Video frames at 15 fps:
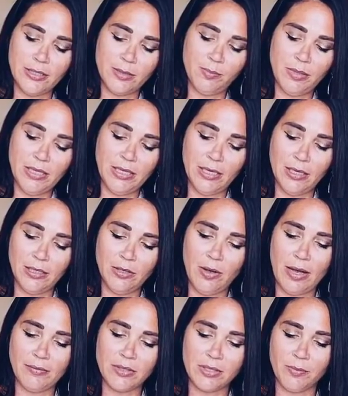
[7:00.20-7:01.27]
speaking, you
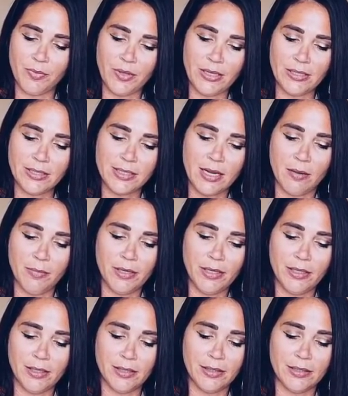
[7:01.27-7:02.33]
have some things coming
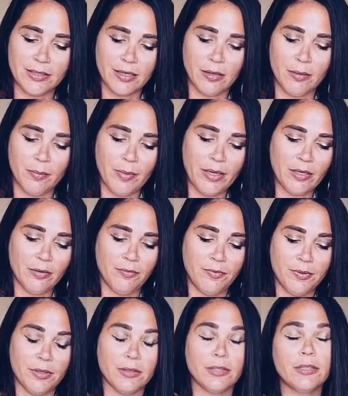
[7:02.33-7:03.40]
in that's going to make you
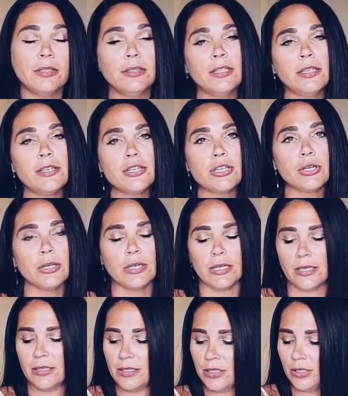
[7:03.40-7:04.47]
feel a little
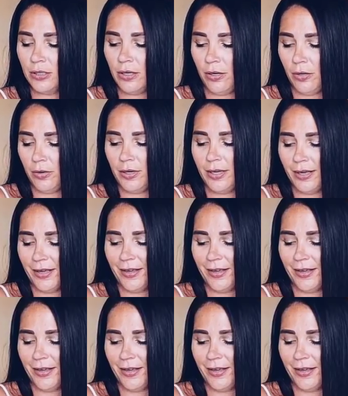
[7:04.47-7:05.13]
luxurious, you know,